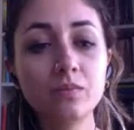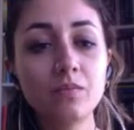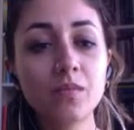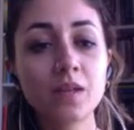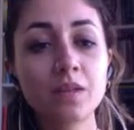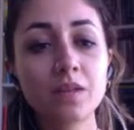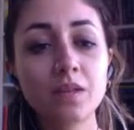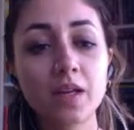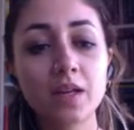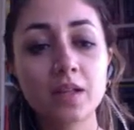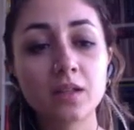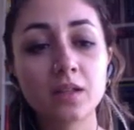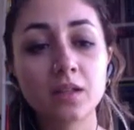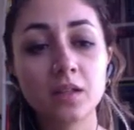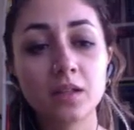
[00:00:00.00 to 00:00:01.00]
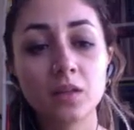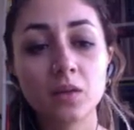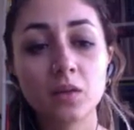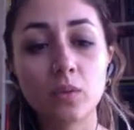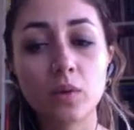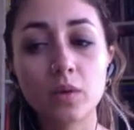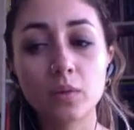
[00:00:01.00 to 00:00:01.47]
that
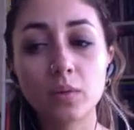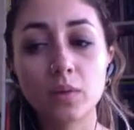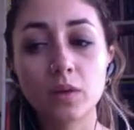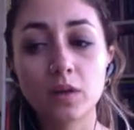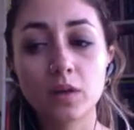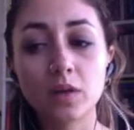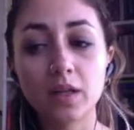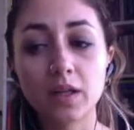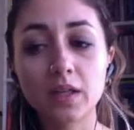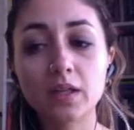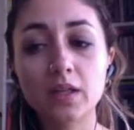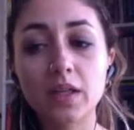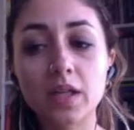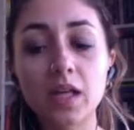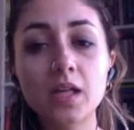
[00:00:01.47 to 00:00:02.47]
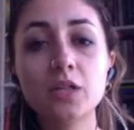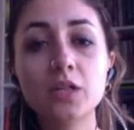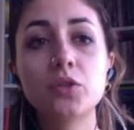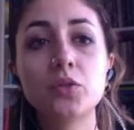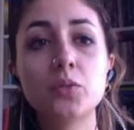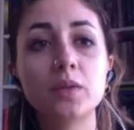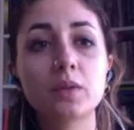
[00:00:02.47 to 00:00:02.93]
when we're
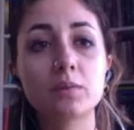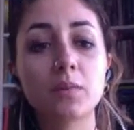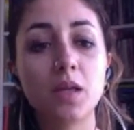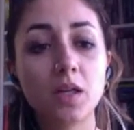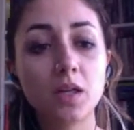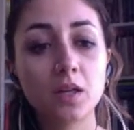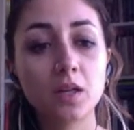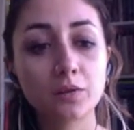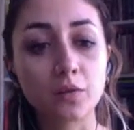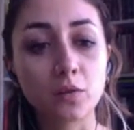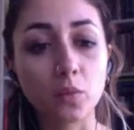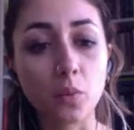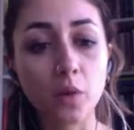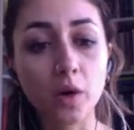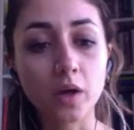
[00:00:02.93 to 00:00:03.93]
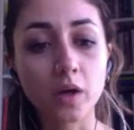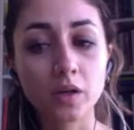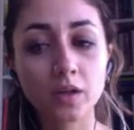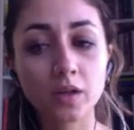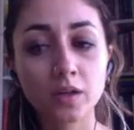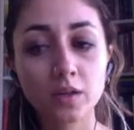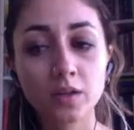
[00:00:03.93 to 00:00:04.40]
engaged with meaningful work,
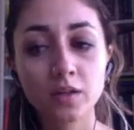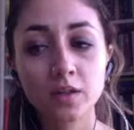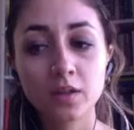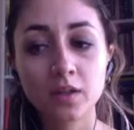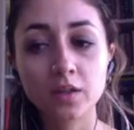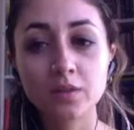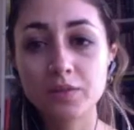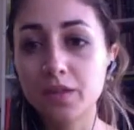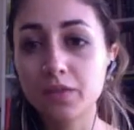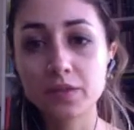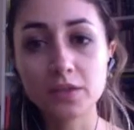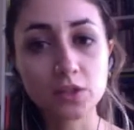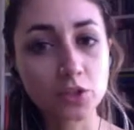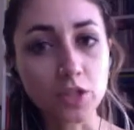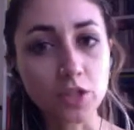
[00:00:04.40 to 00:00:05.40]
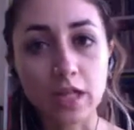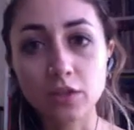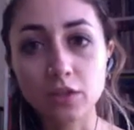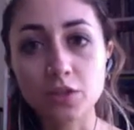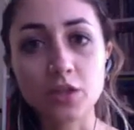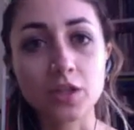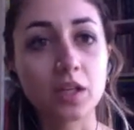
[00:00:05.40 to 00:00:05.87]
even if it's
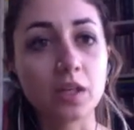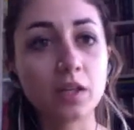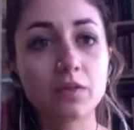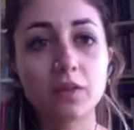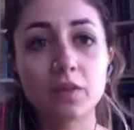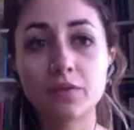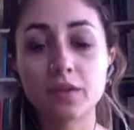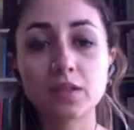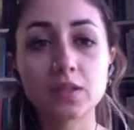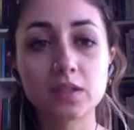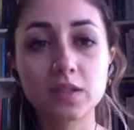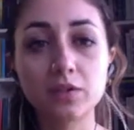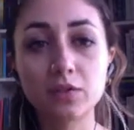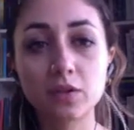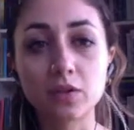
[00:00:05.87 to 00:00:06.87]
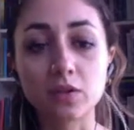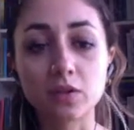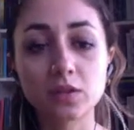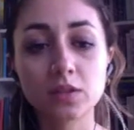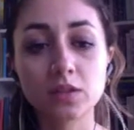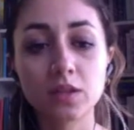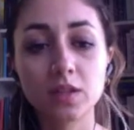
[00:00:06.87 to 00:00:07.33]
challenging, even if it's
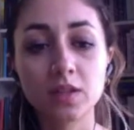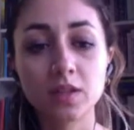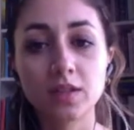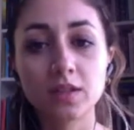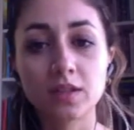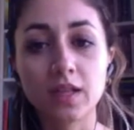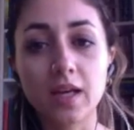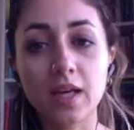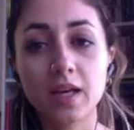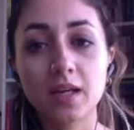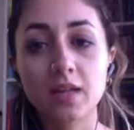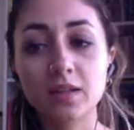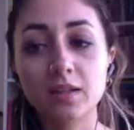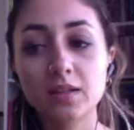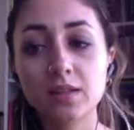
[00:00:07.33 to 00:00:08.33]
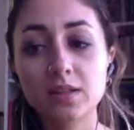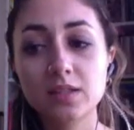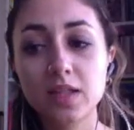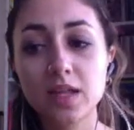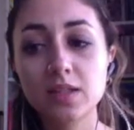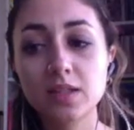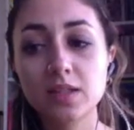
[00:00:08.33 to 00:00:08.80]
difficult, that
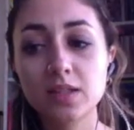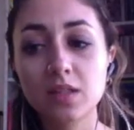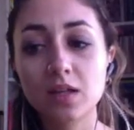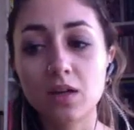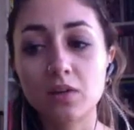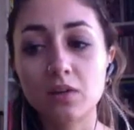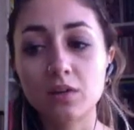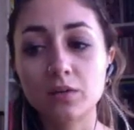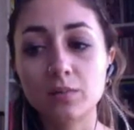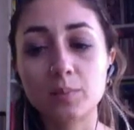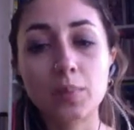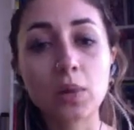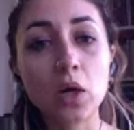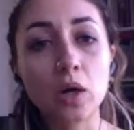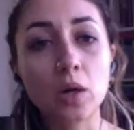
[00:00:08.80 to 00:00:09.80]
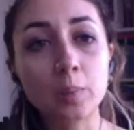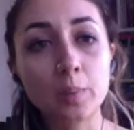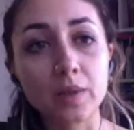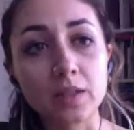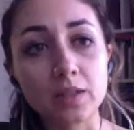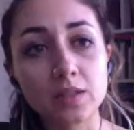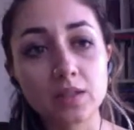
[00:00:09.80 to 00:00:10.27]
sense of
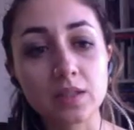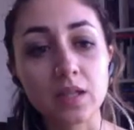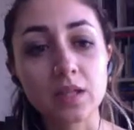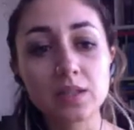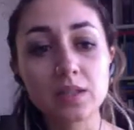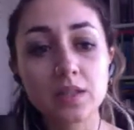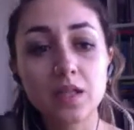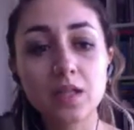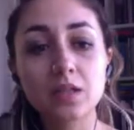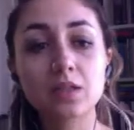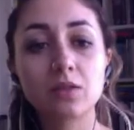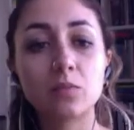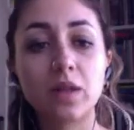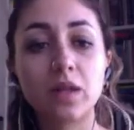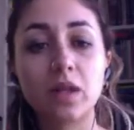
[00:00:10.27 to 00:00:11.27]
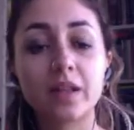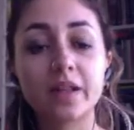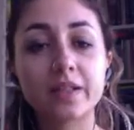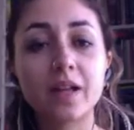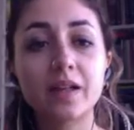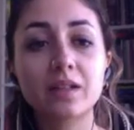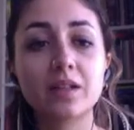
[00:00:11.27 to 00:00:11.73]
purpose, that sense of being
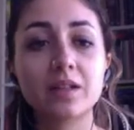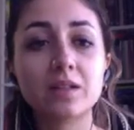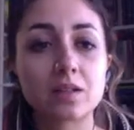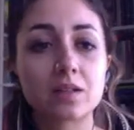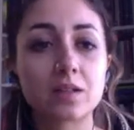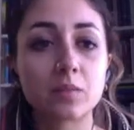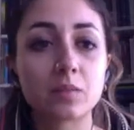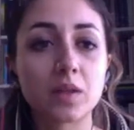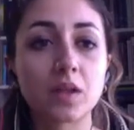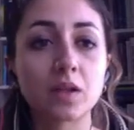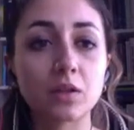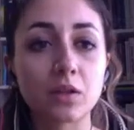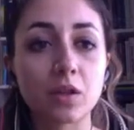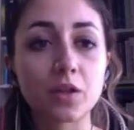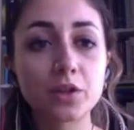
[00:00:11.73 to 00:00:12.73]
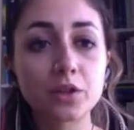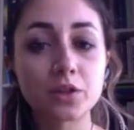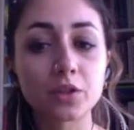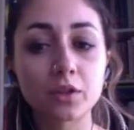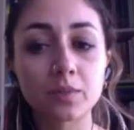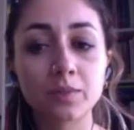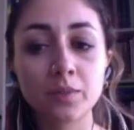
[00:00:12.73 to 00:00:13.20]
connected to something larger,